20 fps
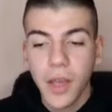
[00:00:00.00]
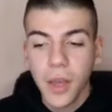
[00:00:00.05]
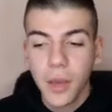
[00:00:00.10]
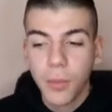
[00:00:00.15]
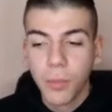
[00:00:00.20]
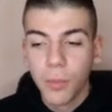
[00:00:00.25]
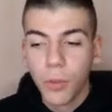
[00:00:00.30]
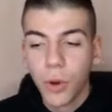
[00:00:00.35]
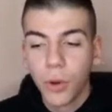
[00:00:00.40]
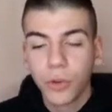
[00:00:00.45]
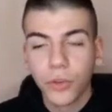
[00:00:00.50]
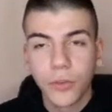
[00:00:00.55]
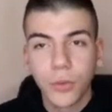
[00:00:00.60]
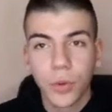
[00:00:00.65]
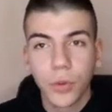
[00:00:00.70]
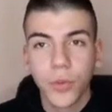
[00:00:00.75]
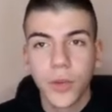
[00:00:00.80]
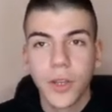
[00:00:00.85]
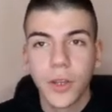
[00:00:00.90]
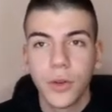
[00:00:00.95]
most of
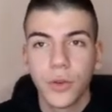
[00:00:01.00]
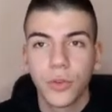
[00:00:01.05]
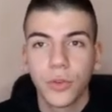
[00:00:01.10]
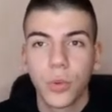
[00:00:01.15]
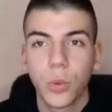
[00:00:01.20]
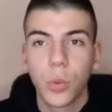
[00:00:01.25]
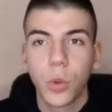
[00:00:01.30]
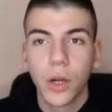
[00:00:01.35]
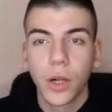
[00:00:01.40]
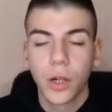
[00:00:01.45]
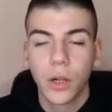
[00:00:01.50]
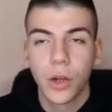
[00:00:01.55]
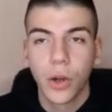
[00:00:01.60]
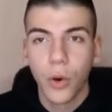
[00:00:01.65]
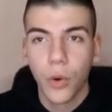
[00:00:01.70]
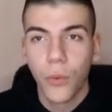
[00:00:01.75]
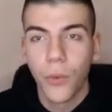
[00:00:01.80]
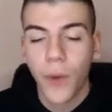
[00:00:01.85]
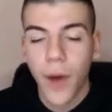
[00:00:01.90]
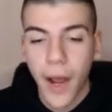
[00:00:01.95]
your videos will
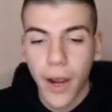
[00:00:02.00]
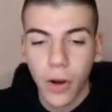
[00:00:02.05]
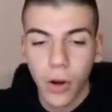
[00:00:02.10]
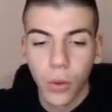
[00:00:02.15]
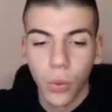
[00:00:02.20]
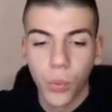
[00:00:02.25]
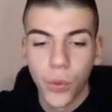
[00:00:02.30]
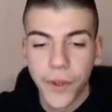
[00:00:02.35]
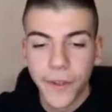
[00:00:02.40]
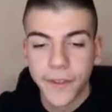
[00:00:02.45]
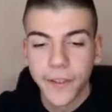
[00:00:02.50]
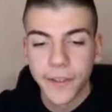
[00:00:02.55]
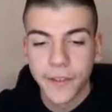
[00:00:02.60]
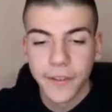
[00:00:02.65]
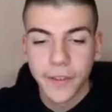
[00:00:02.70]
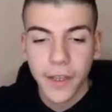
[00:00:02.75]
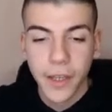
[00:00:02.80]
go viral with this